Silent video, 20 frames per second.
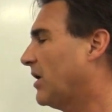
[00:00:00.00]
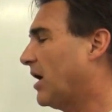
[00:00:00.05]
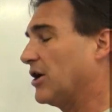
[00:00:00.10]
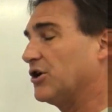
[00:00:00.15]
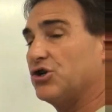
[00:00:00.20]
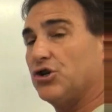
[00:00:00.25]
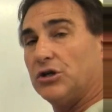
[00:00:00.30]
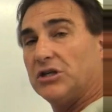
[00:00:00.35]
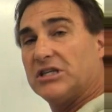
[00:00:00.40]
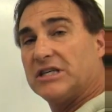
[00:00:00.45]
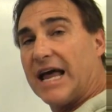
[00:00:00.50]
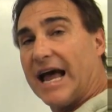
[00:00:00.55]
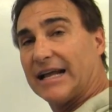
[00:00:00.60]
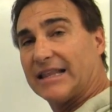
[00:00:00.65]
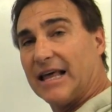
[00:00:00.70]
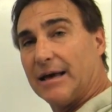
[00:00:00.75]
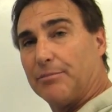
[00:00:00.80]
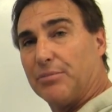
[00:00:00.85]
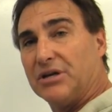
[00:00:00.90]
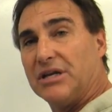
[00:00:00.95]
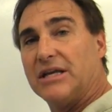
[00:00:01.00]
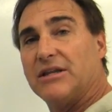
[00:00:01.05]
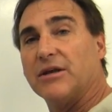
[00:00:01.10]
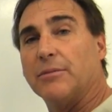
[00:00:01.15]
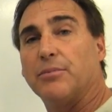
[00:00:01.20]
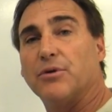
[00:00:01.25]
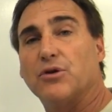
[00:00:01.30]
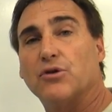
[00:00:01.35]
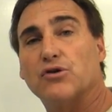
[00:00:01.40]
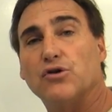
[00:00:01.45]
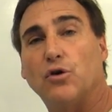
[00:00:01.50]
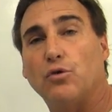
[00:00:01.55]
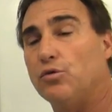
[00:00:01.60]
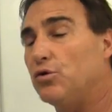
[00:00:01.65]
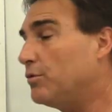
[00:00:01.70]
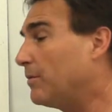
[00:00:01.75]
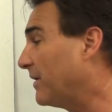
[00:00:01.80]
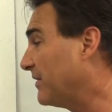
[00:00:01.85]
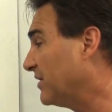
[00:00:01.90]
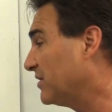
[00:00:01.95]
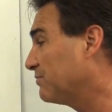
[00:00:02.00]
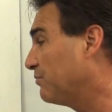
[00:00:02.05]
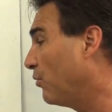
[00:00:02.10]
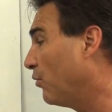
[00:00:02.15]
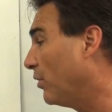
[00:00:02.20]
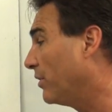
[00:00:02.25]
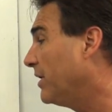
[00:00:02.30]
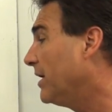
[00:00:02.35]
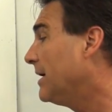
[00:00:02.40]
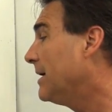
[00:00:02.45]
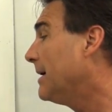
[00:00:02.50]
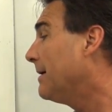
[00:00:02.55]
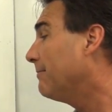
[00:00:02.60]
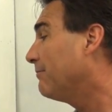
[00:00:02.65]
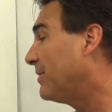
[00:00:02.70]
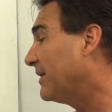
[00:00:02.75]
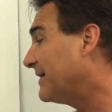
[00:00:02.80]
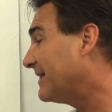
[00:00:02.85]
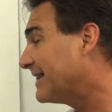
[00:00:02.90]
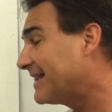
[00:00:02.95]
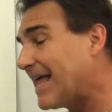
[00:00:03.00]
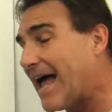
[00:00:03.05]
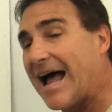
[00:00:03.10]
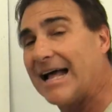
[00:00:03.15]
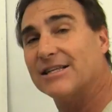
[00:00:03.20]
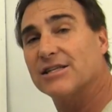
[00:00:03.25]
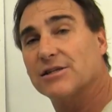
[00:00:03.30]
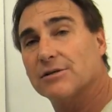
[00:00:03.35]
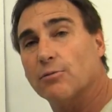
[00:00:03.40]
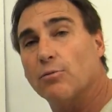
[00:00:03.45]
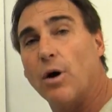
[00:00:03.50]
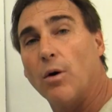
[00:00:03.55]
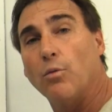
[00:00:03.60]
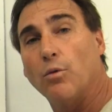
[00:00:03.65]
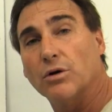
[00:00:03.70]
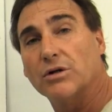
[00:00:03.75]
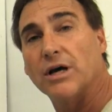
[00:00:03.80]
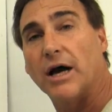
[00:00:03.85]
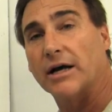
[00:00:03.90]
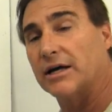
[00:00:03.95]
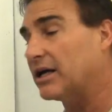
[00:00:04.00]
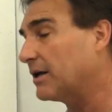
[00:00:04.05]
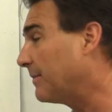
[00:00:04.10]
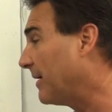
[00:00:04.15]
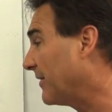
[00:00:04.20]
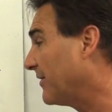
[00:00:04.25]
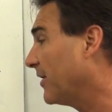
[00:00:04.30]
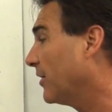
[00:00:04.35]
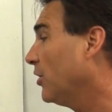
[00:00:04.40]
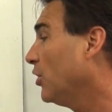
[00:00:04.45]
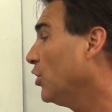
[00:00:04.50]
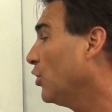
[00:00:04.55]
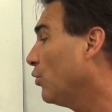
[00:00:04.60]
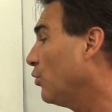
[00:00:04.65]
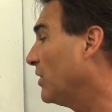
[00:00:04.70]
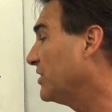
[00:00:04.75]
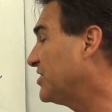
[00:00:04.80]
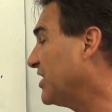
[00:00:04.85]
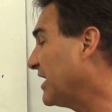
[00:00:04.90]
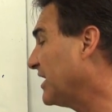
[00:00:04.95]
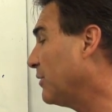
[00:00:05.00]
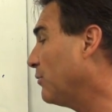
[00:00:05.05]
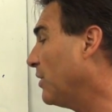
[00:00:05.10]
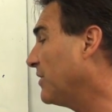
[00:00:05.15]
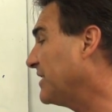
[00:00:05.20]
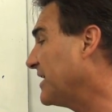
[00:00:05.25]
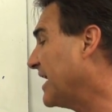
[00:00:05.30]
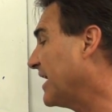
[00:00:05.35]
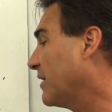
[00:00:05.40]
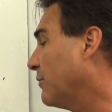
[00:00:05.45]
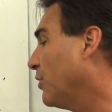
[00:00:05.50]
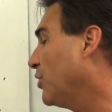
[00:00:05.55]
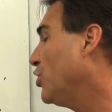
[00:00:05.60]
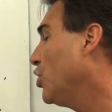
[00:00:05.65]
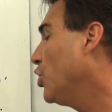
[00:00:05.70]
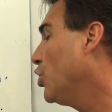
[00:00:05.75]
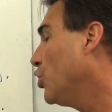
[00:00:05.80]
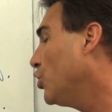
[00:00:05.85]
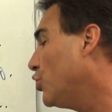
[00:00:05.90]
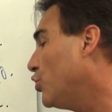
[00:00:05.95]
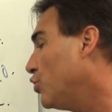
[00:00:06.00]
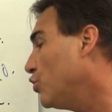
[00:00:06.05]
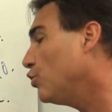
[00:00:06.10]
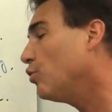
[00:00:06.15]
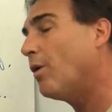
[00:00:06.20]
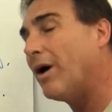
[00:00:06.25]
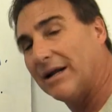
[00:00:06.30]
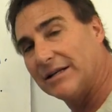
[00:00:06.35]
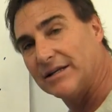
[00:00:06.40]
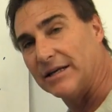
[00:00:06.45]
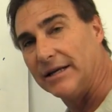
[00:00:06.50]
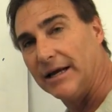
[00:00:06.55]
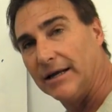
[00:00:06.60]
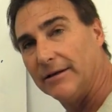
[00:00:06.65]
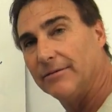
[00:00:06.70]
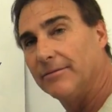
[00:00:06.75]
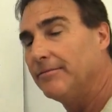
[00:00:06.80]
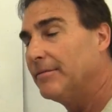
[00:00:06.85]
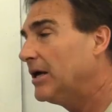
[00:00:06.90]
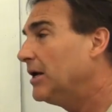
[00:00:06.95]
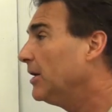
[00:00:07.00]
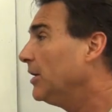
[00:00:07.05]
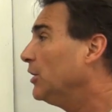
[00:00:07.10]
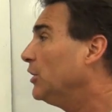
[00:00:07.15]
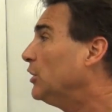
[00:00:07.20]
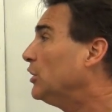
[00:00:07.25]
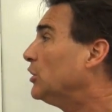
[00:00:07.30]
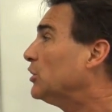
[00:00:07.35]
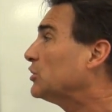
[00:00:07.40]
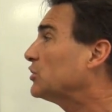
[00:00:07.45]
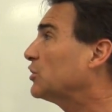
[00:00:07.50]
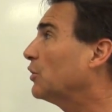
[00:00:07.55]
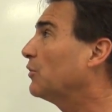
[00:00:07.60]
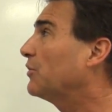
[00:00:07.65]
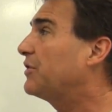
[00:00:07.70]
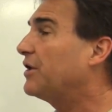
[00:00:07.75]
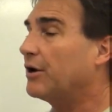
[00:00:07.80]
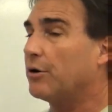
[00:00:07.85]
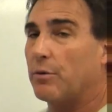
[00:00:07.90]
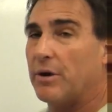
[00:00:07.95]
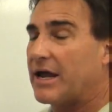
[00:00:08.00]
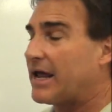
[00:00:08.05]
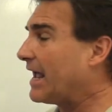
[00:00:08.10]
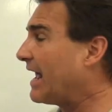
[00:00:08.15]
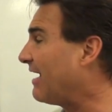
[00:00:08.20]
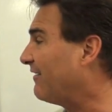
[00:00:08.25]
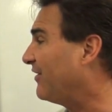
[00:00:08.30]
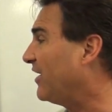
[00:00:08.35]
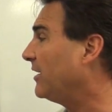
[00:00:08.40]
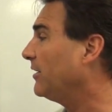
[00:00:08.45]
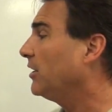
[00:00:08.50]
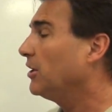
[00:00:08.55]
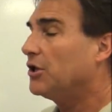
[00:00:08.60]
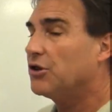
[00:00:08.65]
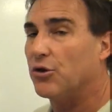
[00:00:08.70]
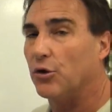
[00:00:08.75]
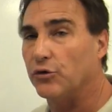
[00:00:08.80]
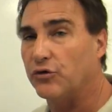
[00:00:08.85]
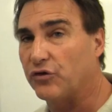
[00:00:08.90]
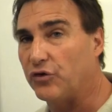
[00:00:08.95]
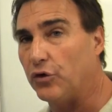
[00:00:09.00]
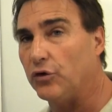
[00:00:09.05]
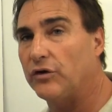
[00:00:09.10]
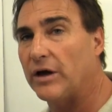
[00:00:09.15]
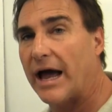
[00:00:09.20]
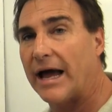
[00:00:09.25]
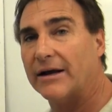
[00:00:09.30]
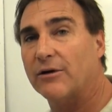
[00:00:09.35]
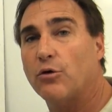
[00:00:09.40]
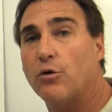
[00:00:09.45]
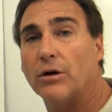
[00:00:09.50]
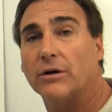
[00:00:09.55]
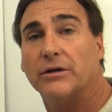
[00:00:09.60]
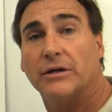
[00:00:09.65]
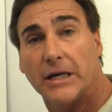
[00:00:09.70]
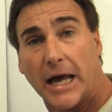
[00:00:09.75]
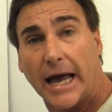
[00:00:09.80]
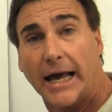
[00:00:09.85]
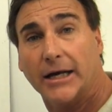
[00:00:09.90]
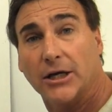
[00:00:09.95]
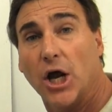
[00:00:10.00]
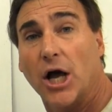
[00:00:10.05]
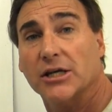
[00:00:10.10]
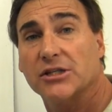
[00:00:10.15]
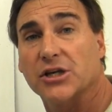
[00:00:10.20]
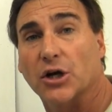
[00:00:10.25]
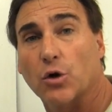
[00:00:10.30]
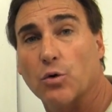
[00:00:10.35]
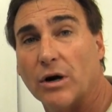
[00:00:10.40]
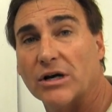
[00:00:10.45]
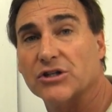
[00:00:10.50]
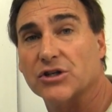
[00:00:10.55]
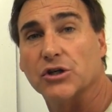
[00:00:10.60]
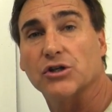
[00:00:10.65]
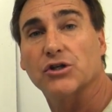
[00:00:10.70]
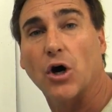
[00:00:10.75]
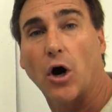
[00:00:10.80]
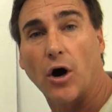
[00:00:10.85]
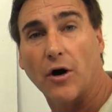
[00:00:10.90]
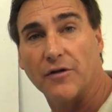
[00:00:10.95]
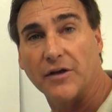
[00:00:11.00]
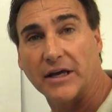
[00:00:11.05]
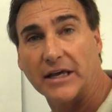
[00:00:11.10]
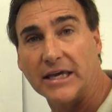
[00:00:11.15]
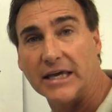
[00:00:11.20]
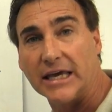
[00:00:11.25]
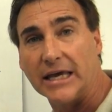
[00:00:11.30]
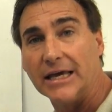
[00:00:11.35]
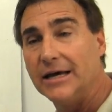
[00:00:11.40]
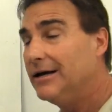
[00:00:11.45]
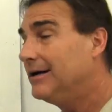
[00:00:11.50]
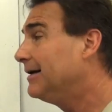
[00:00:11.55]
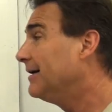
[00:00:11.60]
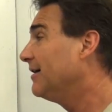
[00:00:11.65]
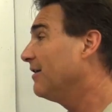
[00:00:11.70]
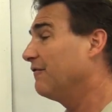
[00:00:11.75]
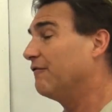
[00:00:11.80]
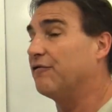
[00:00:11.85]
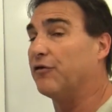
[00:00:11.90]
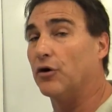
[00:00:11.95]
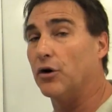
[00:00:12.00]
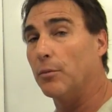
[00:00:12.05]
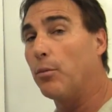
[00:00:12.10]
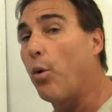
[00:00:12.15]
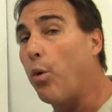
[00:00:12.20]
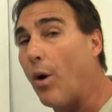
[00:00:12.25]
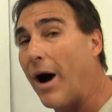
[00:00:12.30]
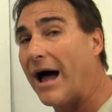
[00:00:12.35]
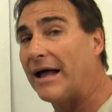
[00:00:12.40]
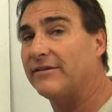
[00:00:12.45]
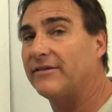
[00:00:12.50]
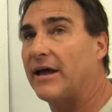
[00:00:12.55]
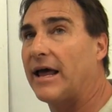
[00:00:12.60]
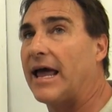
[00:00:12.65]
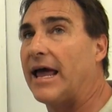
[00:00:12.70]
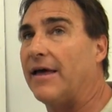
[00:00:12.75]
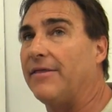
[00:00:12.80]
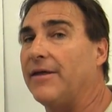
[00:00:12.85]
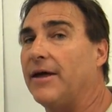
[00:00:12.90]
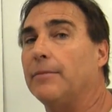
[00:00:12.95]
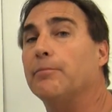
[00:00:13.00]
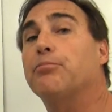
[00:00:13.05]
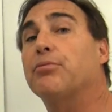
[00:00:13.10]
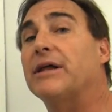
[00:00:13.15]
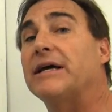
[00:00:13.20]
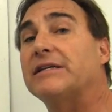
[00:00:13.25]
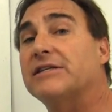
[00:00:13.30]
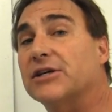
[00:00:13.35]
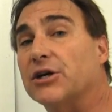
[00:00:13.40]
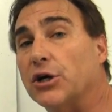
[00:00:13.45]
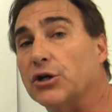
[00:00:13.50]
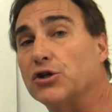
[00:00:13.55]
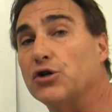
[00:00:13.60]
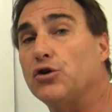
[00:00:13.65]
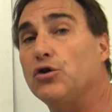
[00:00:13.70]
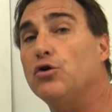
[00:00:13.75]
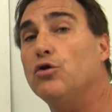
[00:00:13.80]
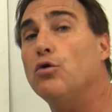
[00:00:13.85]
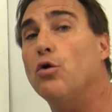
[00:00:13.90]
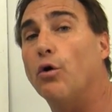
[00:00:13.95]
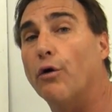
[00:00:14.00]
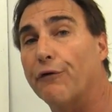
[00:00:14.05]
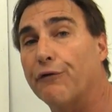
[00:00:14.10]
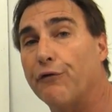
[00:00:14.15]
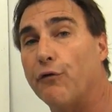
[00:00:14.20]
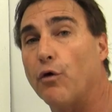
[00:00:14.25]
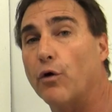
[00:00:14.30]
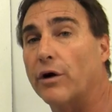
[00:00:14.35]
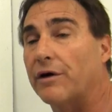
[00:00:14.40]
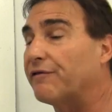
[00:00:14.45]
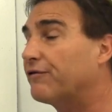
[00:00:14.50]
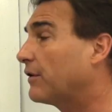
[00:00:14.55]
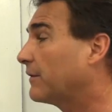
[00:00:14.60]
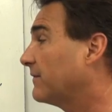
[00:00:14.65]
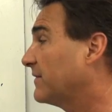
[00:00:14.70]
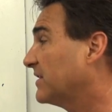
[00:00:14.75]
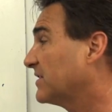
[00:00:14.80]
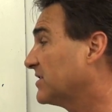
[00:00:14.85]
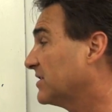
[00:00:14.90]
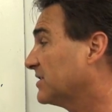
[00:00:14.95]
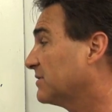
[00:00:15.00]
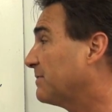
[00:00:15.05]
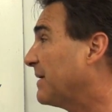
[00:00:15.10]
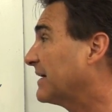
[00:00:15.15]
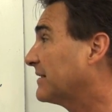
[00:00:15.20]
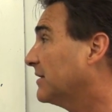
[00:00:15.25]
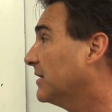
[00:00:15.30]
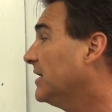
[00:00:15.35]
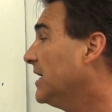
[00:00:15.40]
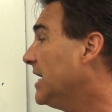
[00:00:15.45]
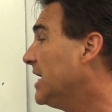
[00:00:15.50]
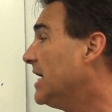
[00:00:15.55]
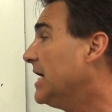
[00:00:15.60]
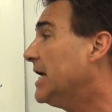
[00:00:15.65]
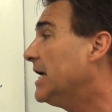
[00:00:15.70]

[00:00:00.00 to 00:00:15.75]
I should stack that beneath it, but there's no room on this board. But that's what we're talking about there. Which anyone? The anyone who wanted it. So there we have it. Those two diagnostic questions are the key. Verb what, and then placing a to or for in front of the suspected